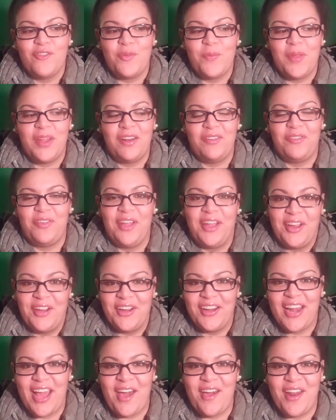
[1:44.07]
for me to
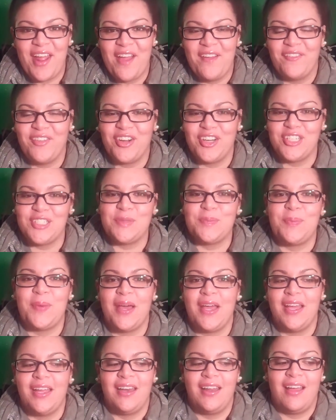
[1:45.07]
figure it out at first
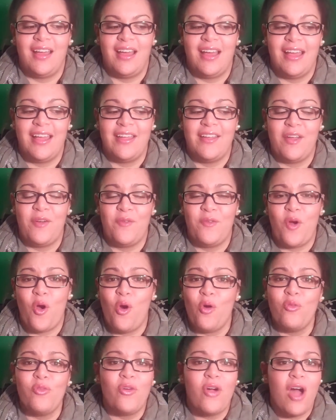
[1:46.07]
but uh,
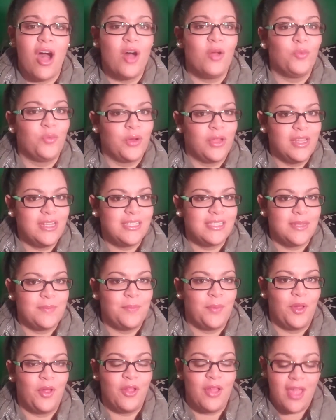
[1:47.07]
overall really
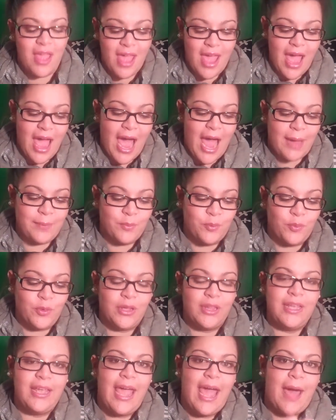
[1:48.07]
simple I'm
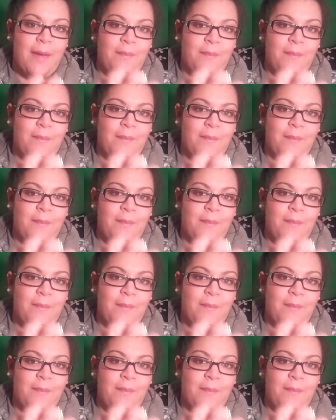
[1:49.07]
really